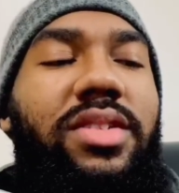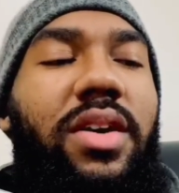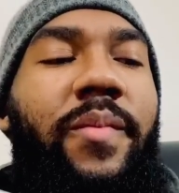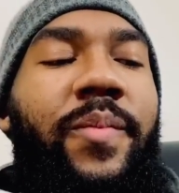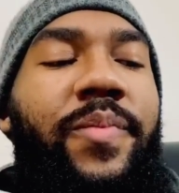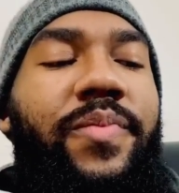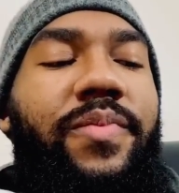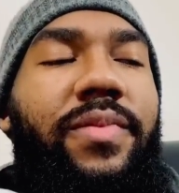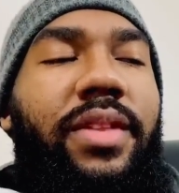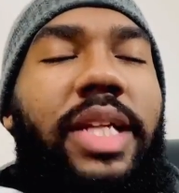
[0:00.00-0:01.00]
and so
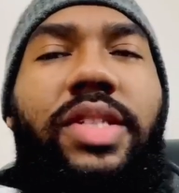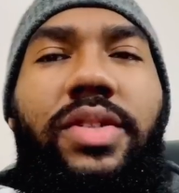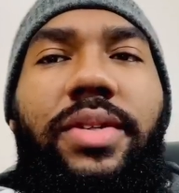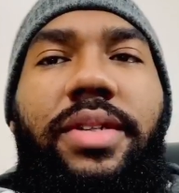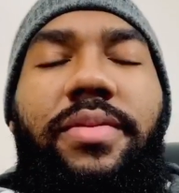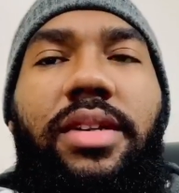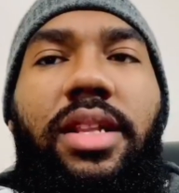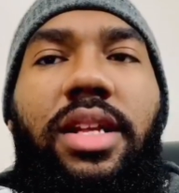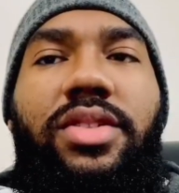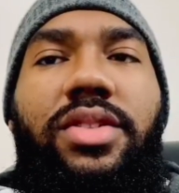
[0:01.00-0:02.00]
let's do
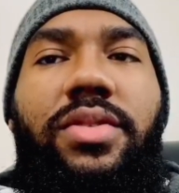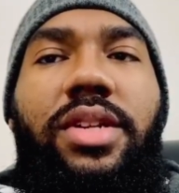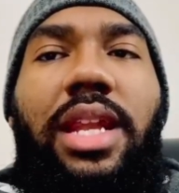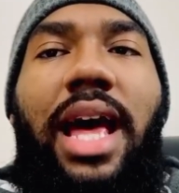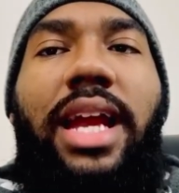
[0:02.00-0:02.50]
it.